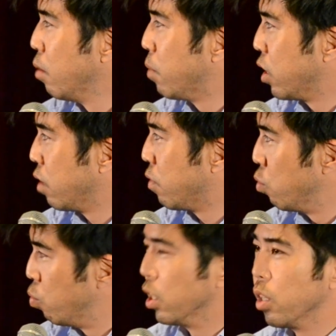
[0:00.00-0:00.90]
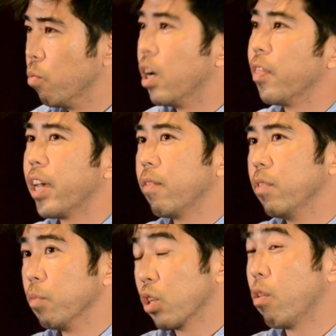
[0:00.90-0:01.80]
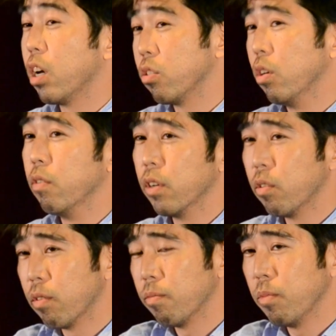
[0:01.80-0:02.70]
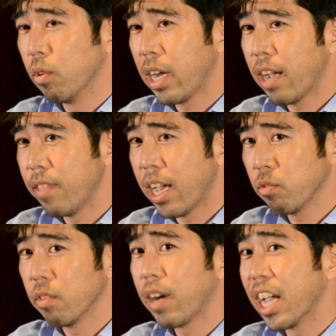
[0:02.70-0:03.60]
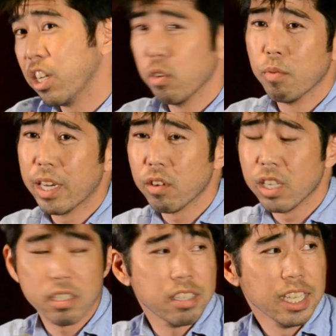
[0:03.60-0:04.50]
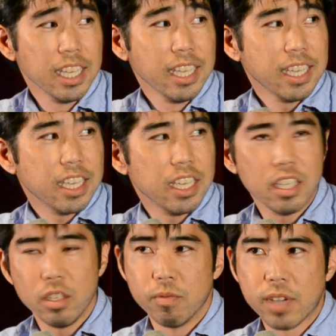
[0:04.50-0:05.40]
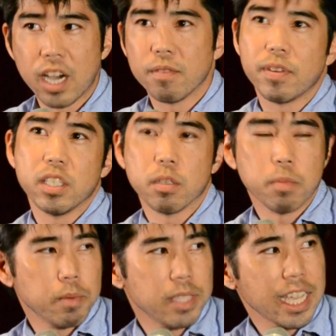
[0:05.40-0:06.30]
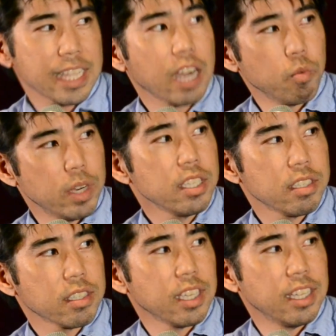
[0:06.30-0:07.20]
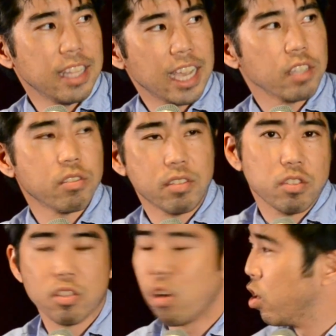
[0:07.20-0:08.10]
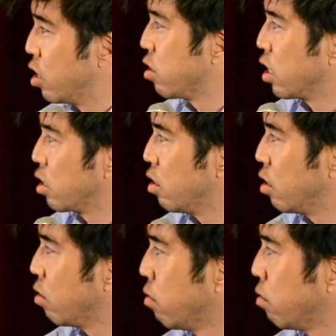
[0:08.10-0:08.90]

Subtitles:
But if you really want that film to cross over or have that sort of heightened awareness, you've got to find somebody to take that risk, and that's just the hardest thing to do.